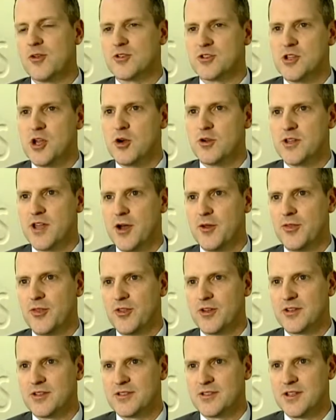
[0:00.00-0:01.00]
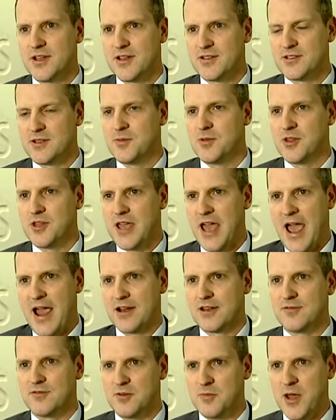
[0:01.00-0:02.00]
There's no doubt that some of the
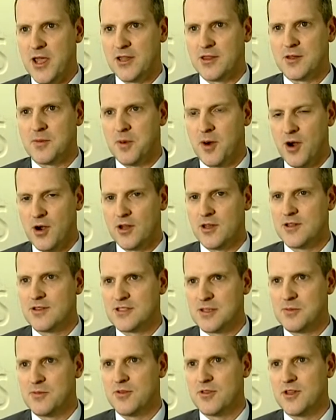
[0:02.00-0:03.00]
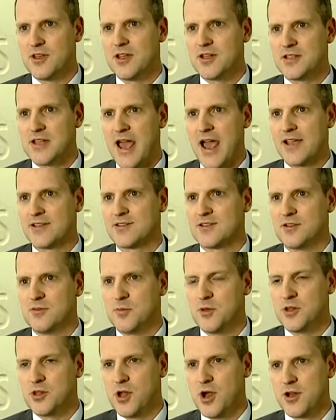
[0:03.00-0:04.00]
active debate in the party and some of the attacks
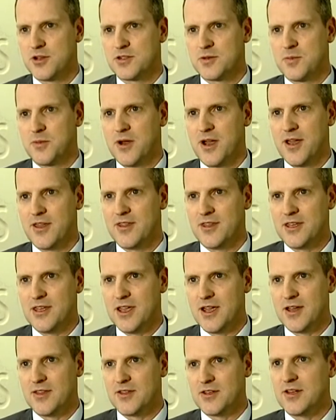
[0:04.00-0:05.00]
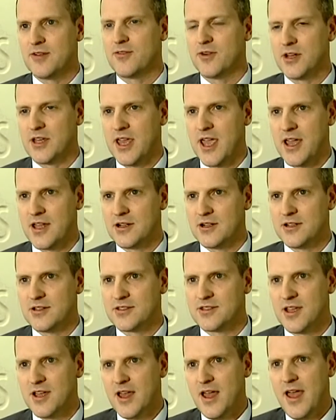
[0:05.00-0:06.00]
that have been launched by the different
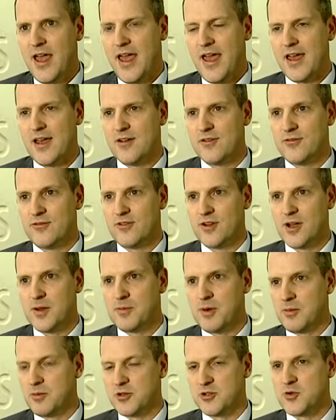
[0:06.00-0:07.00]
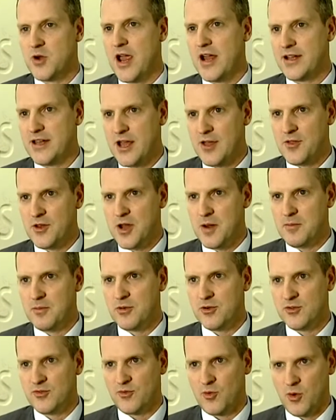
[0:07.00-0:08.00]
candidates have probably dragged down the
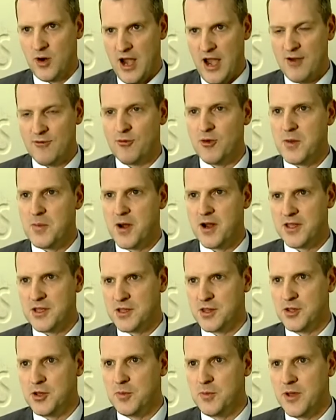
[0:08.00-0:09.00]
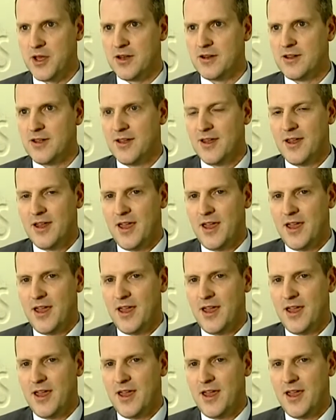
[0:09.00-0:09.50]
numbers for everybody a little bit.